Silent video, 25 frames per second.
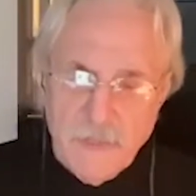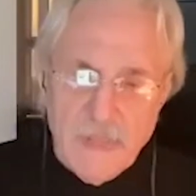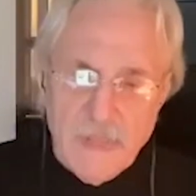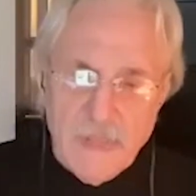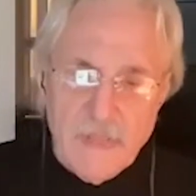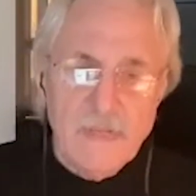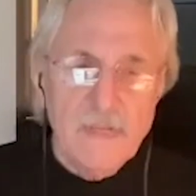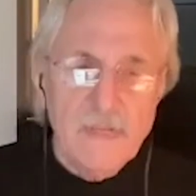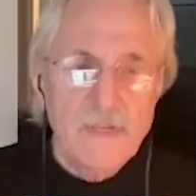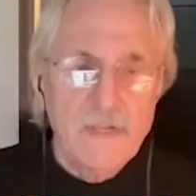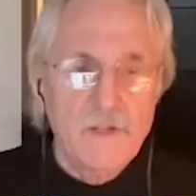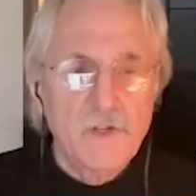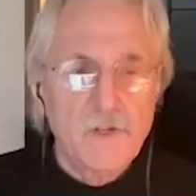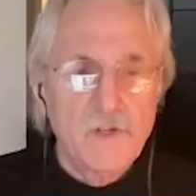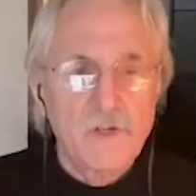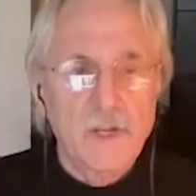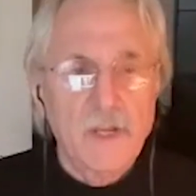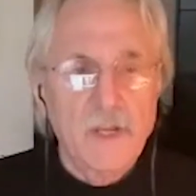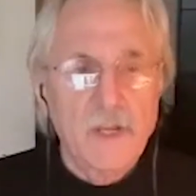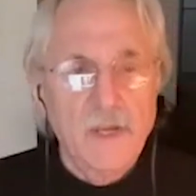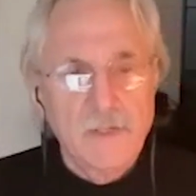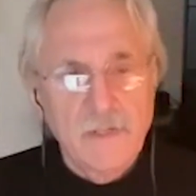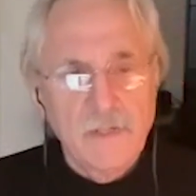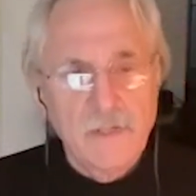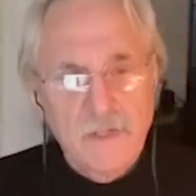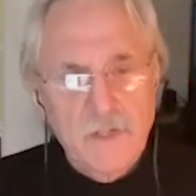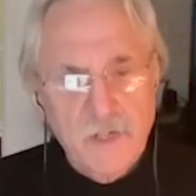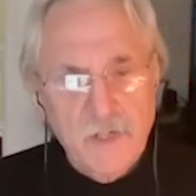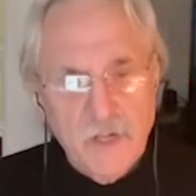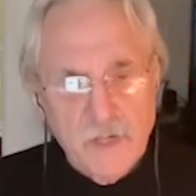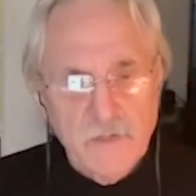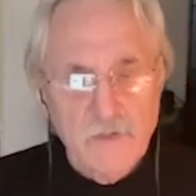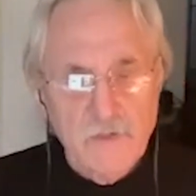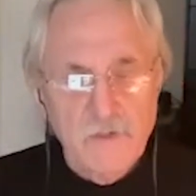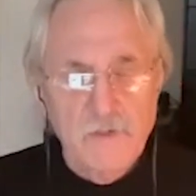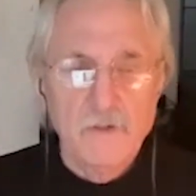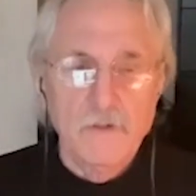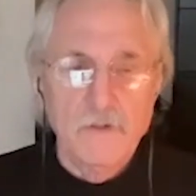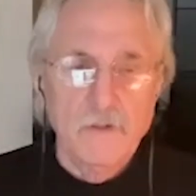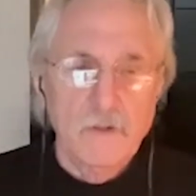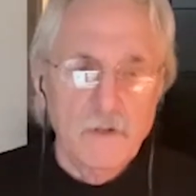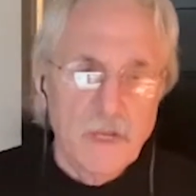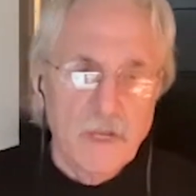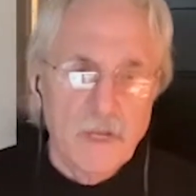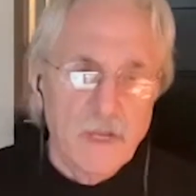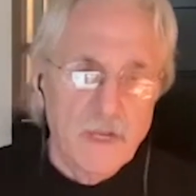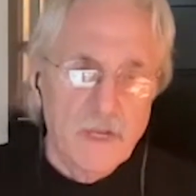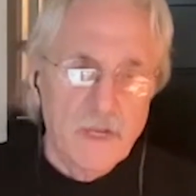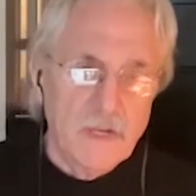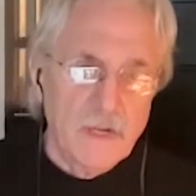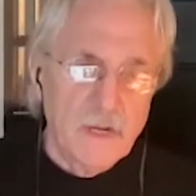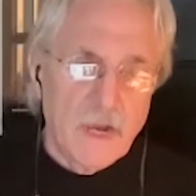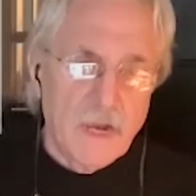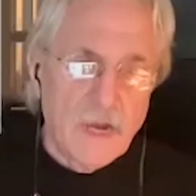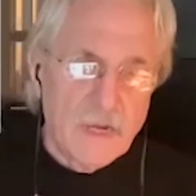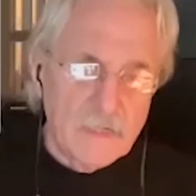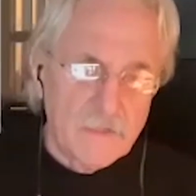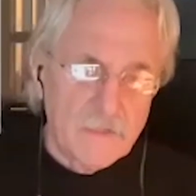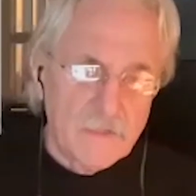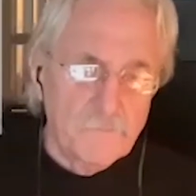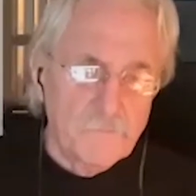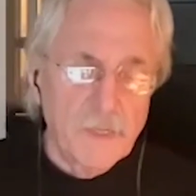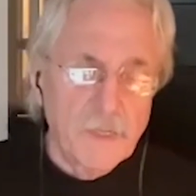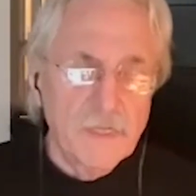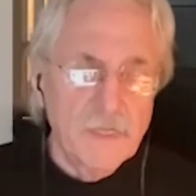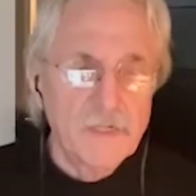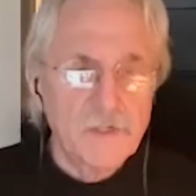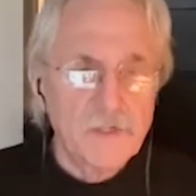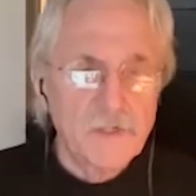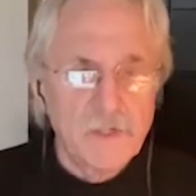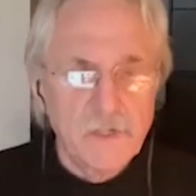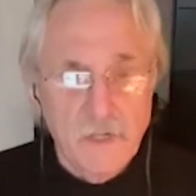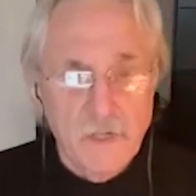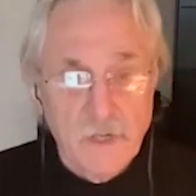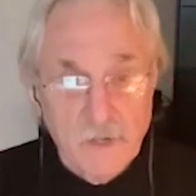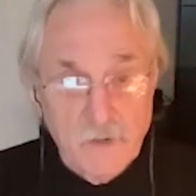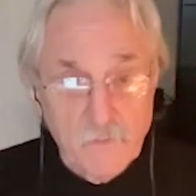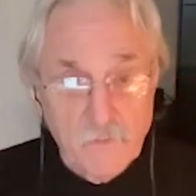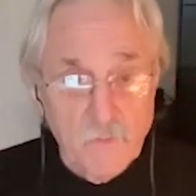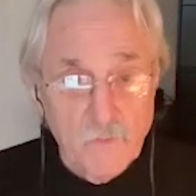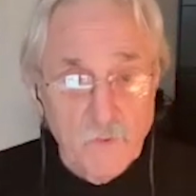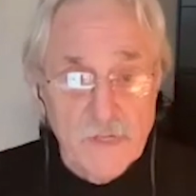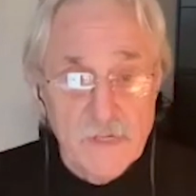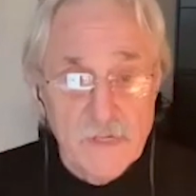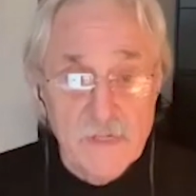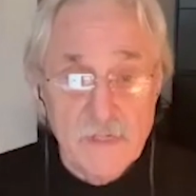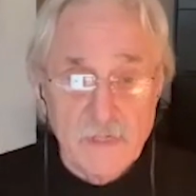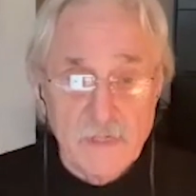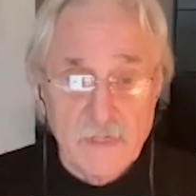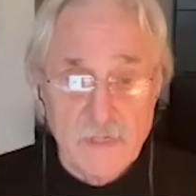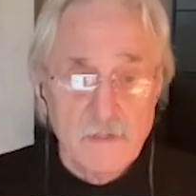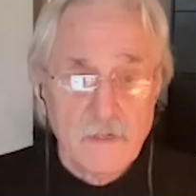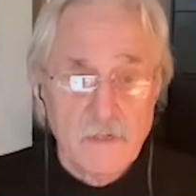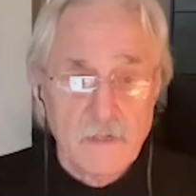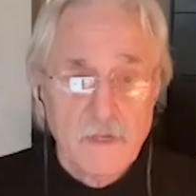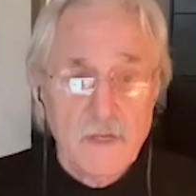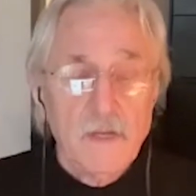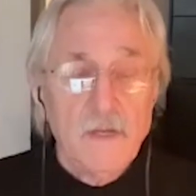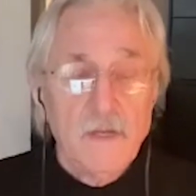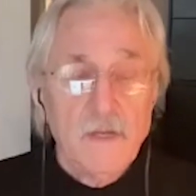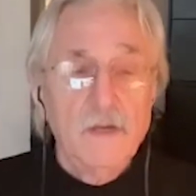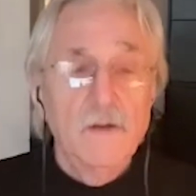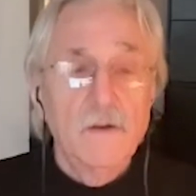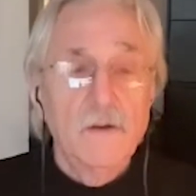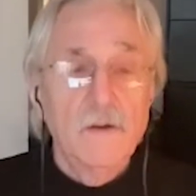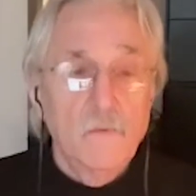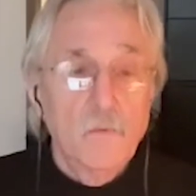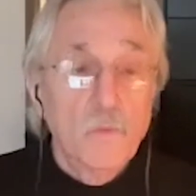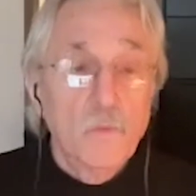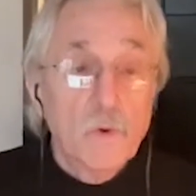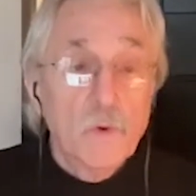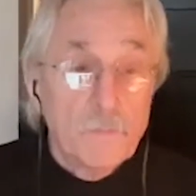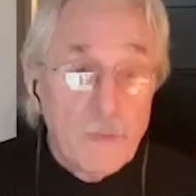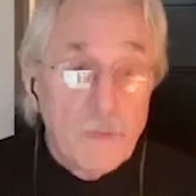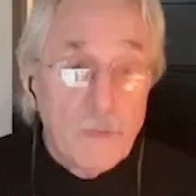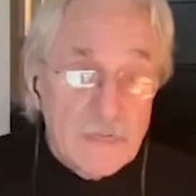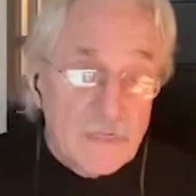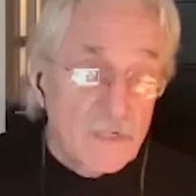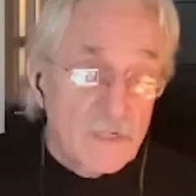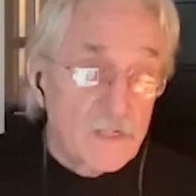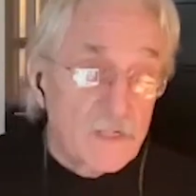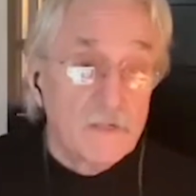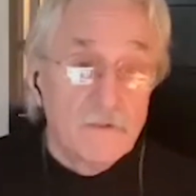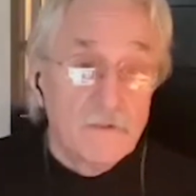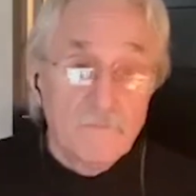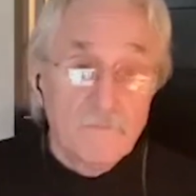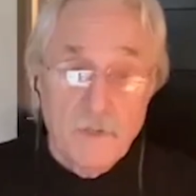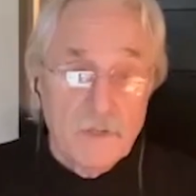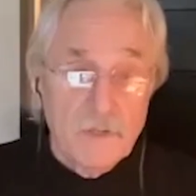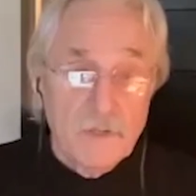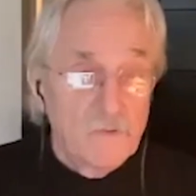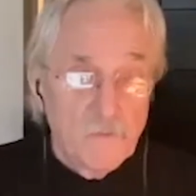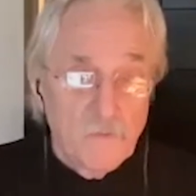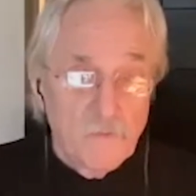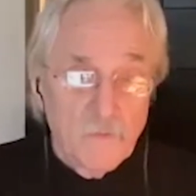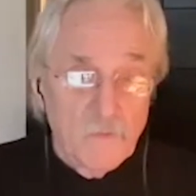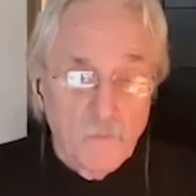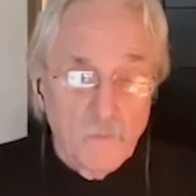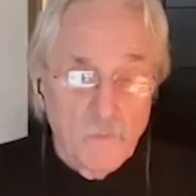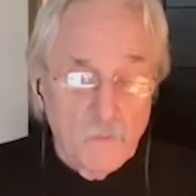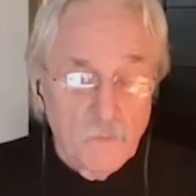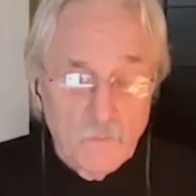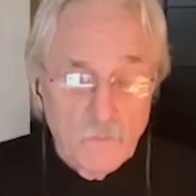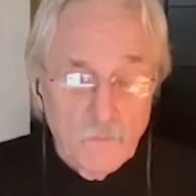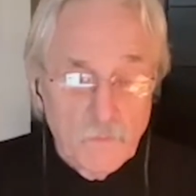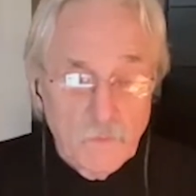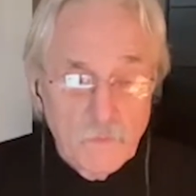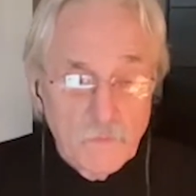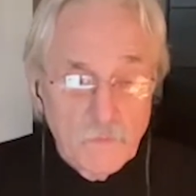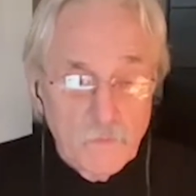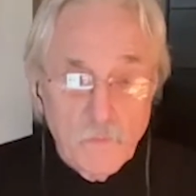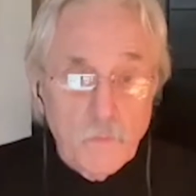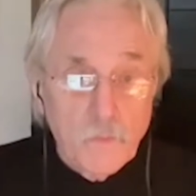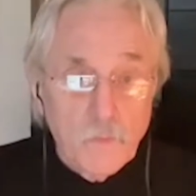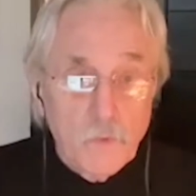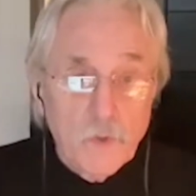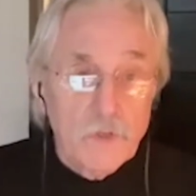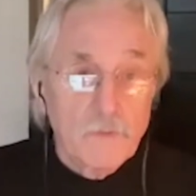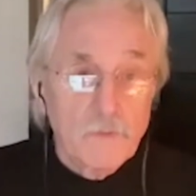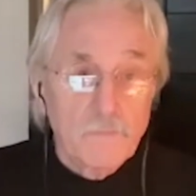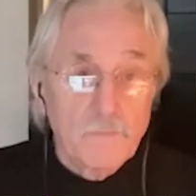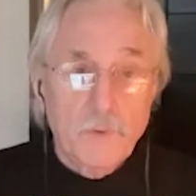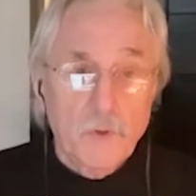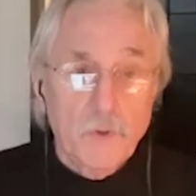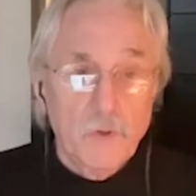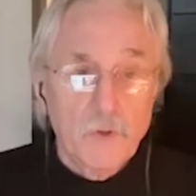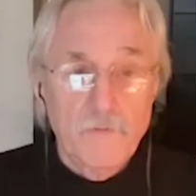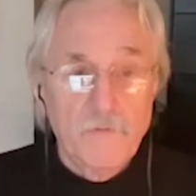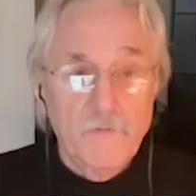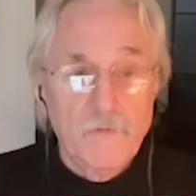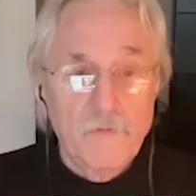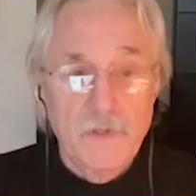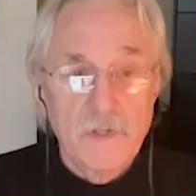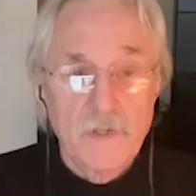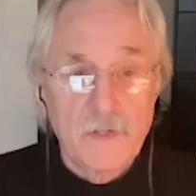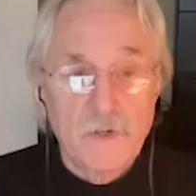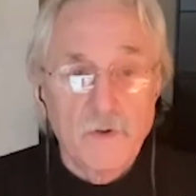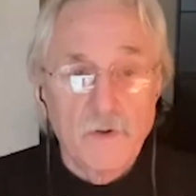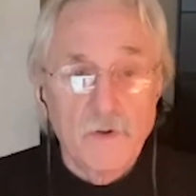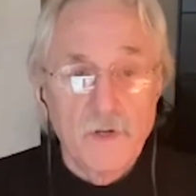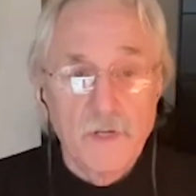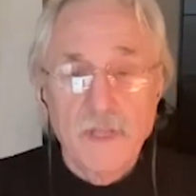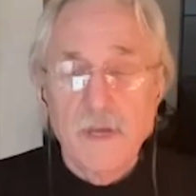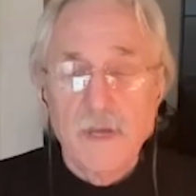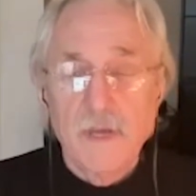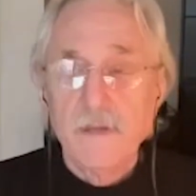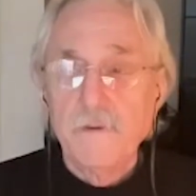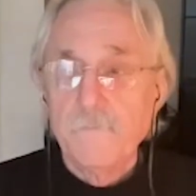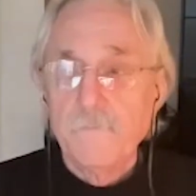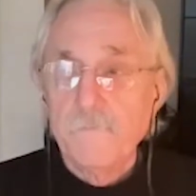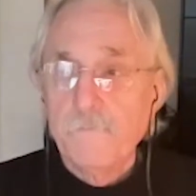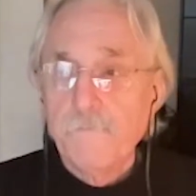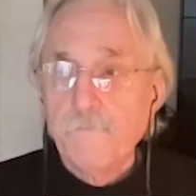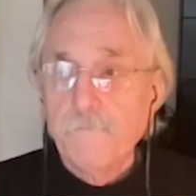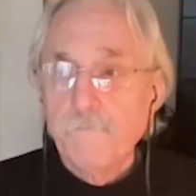age and gender and occupation and race were mentioned, but weren't important for the storyline.